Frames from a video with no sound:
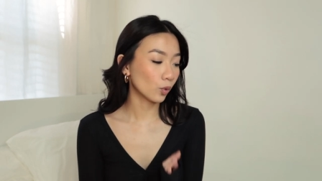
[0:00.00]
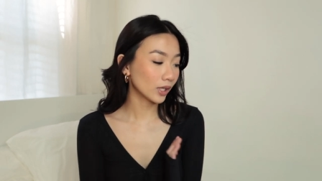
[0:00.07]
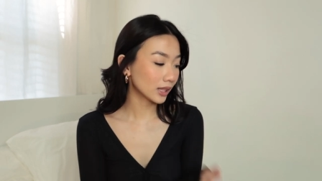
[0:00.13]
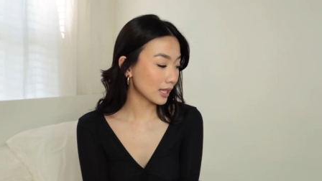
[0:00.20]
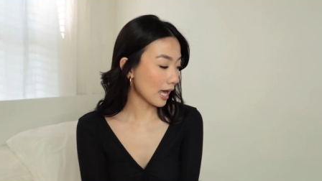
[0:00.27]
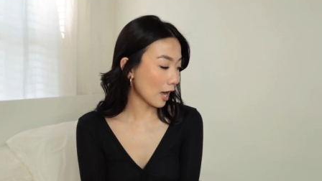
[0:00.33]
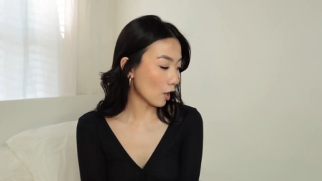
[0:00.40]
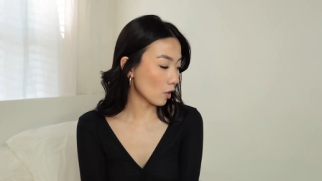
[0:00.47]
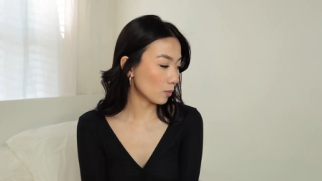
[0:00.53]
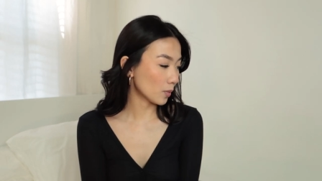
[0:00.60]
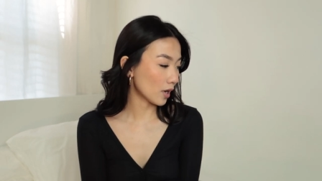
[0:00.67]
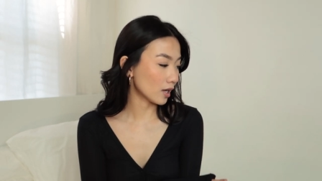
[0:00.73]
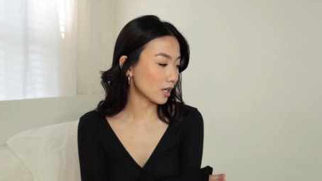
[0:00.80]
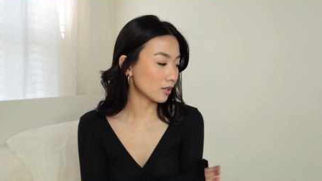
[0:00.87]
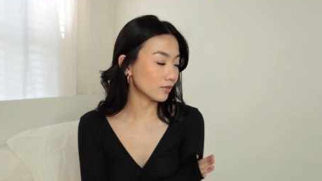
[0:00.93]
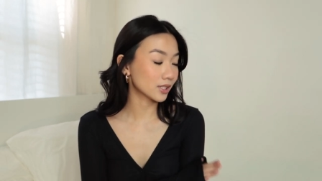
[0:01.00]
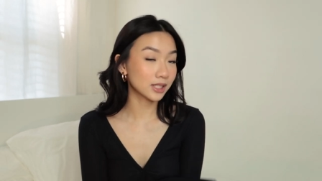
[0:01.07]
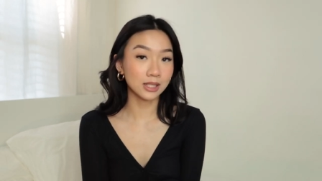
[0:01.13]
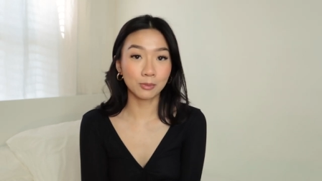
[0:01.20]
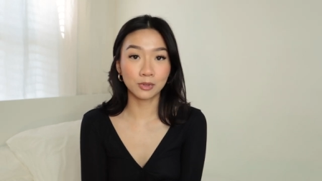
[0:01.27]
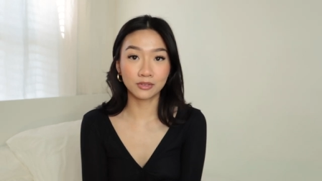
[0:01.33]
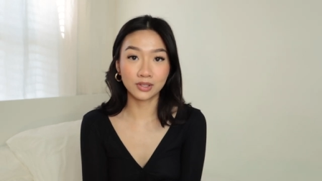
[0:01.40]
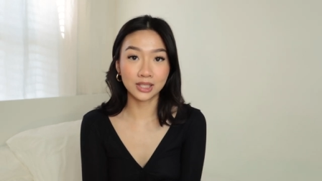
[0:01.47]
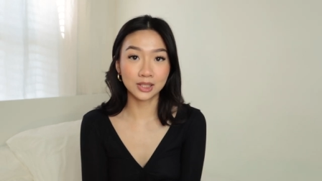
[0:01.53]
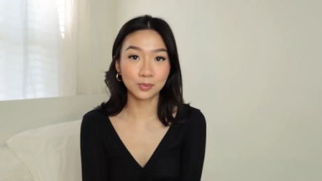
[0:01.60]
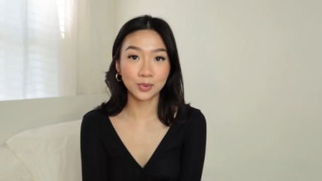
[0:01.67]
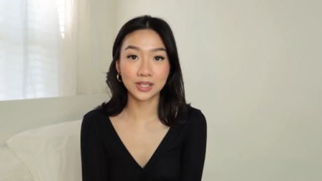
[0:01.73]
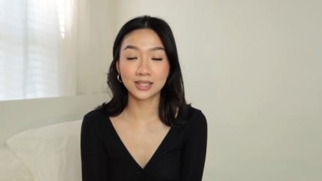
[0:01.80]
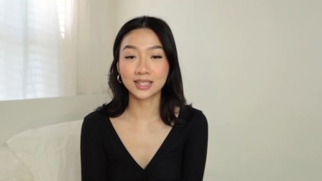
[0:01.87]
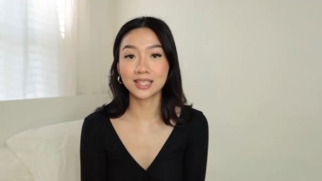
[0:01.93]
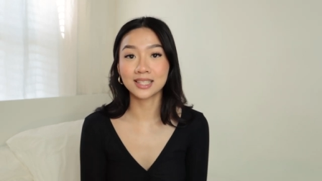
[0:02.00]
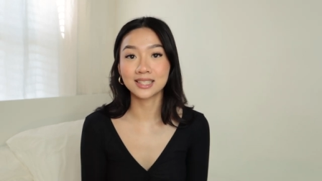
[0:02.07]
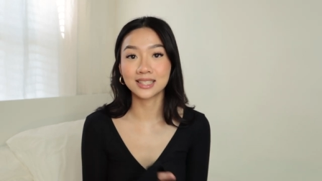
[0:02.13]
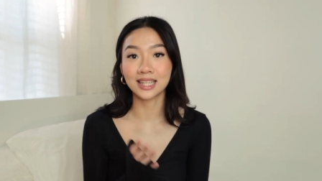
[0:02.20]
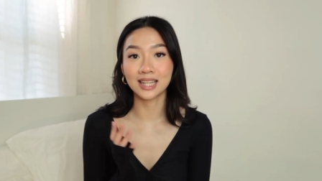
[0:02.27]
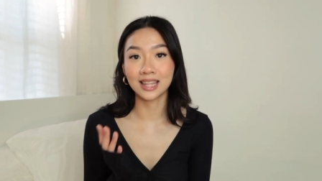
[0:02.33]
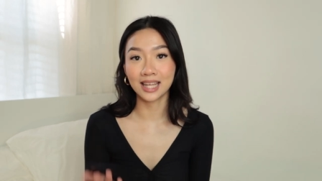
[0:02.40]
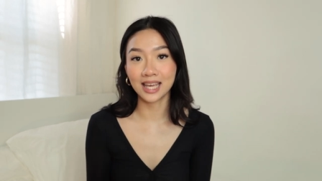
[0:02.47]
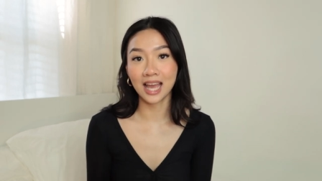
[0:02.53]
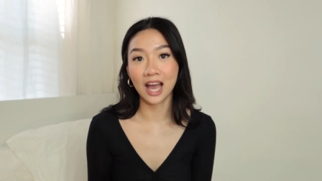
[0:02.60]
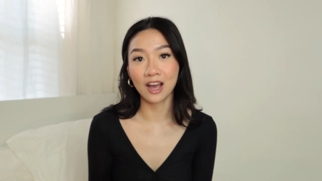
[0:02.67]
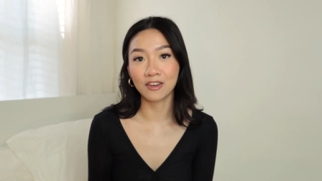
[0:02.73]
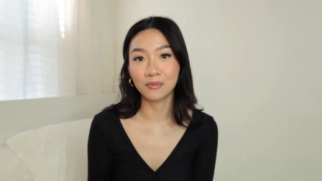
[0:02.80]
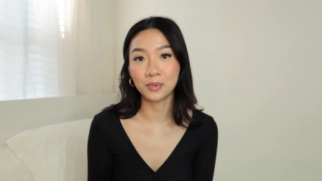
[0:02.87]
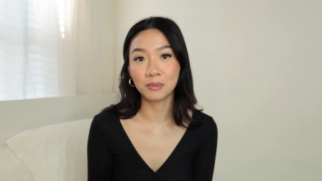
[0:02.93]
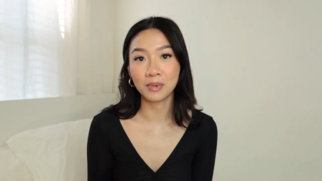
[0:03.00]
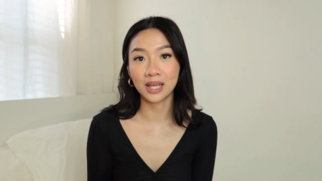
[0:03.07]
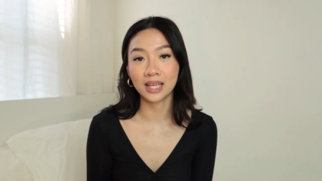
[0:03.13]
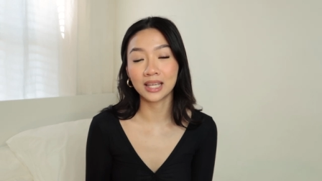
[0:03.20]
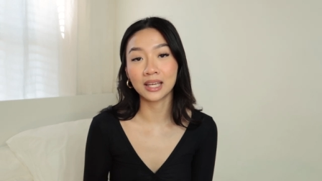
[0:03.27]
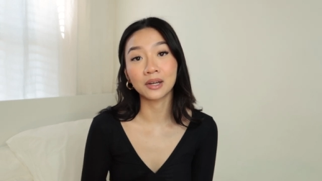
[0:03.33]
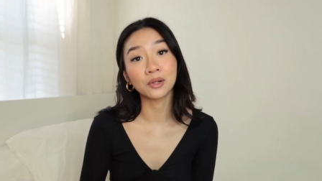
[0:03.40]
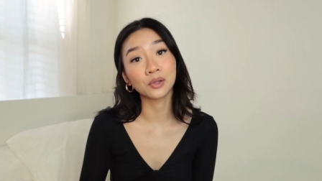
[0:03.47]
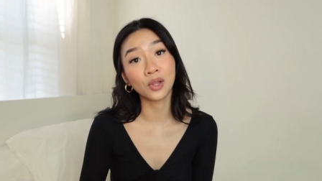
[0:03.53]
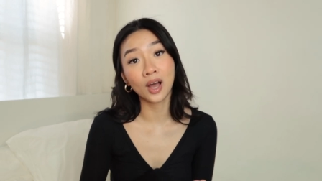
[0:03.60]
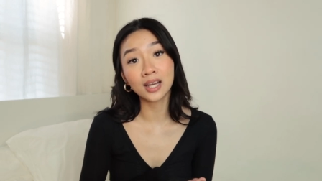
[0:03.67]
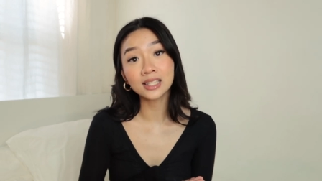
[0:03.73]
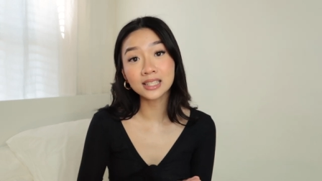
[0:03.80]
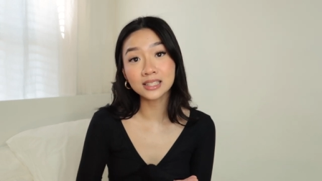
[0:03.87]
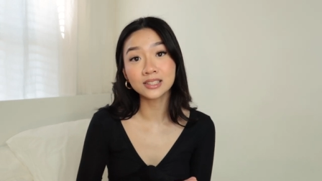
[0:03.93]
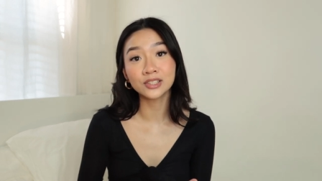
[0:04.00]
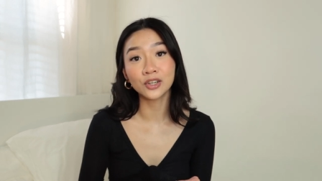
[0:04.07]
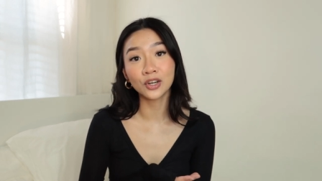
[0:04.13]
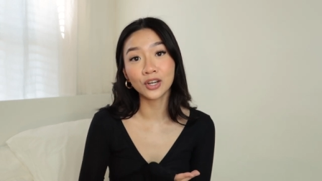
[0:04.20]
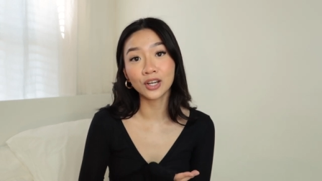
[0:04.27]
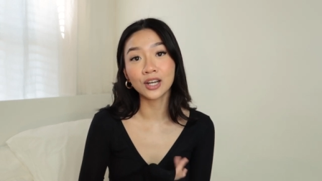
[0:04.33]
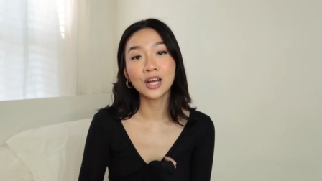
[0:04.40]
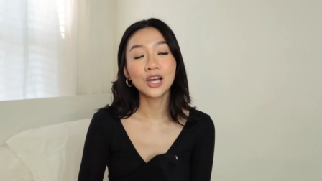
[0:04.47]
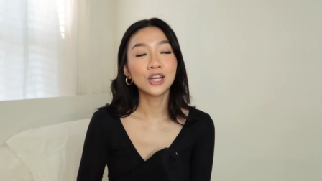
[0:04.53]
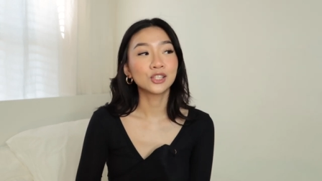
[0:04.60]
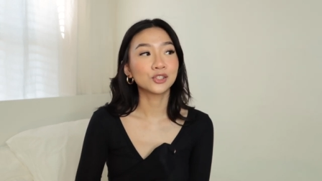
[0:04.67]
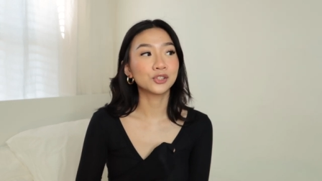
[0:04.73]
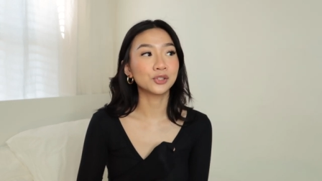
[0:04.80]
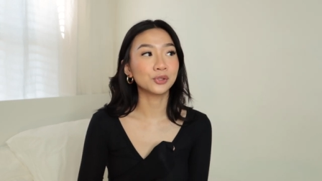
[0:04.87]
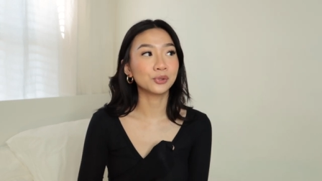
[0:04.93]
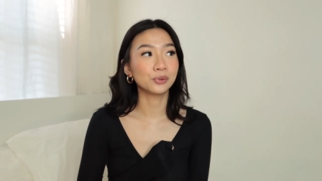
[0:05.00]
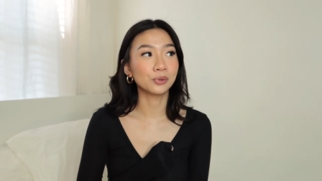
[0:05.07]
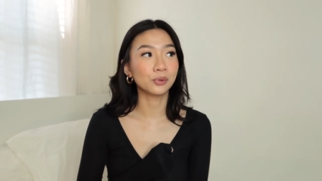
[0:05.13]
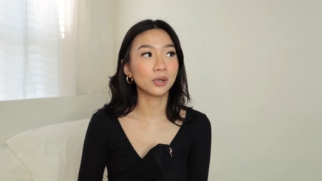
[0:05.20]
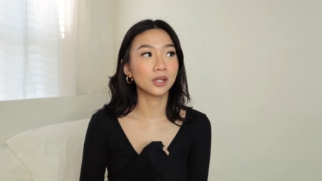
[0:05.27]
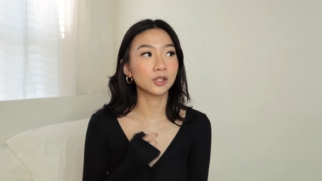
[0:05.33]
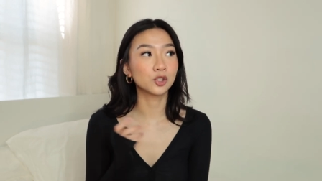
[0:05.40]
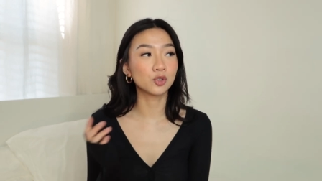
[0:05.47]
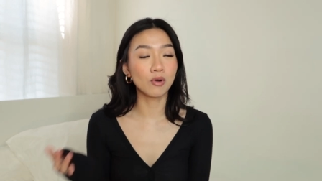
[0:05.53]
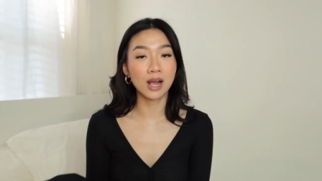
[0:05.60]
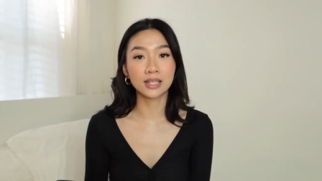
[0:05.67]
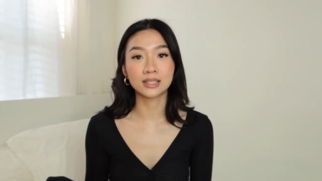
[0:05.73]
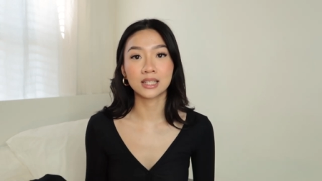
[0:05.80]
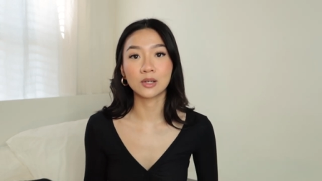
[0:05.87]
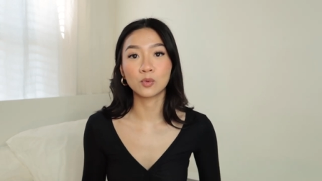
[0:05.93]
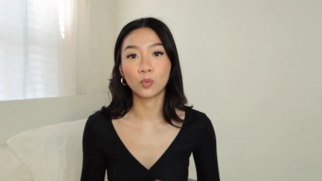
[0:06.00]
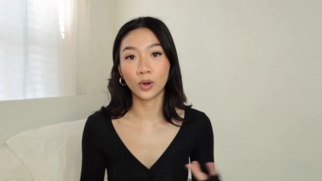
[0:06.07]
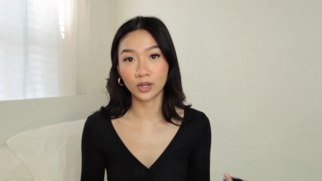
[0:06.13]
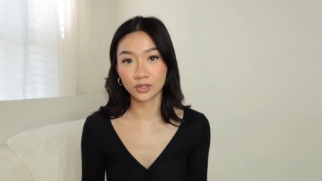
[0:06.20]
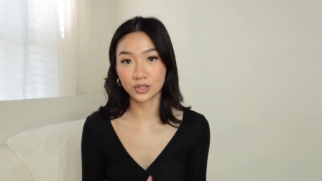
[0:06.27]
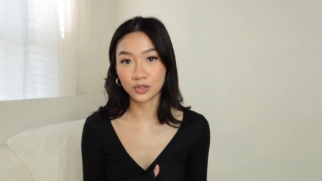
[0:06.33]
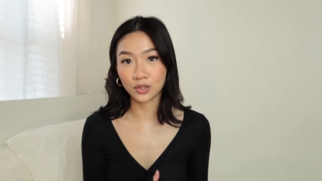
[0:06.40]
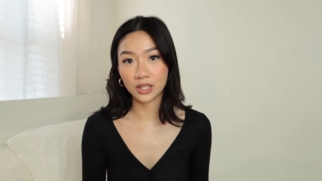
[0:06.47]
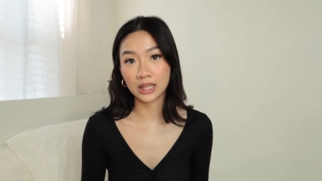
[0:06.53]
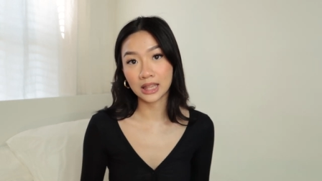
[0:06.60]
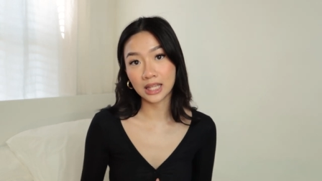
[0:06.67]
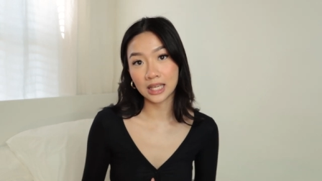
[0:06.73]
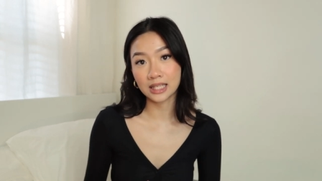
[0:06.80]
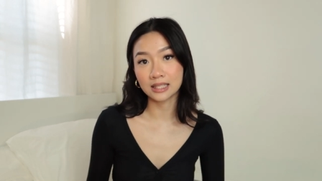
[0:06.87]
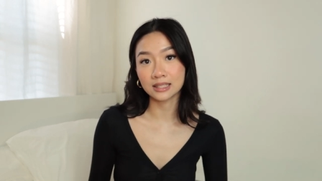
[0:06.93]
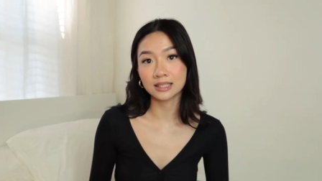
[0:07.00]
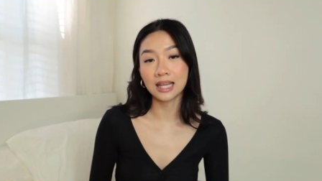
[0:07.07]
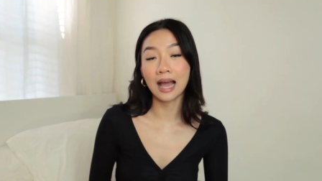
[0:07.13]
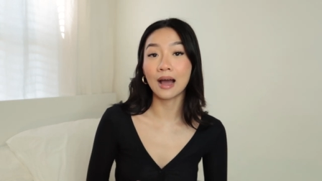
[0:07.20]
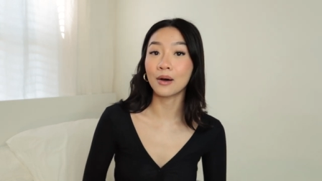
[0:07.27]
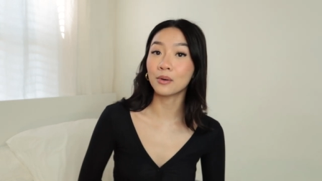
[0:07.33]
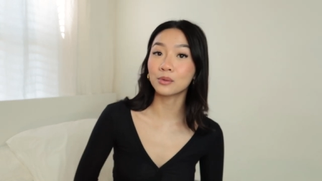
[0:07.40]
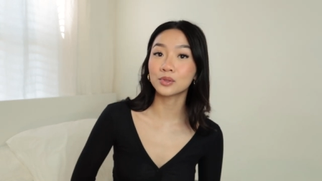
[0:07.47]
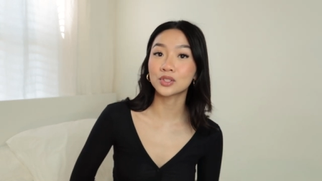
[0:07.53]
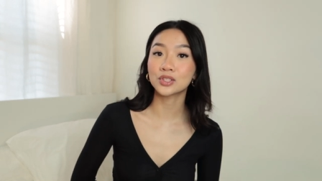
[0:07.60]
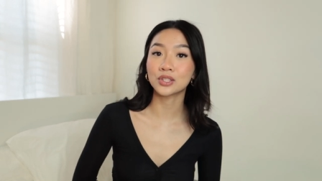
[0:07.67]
with the help of some of these pieces, they have been making it a lot easier to dress and wear certain things out.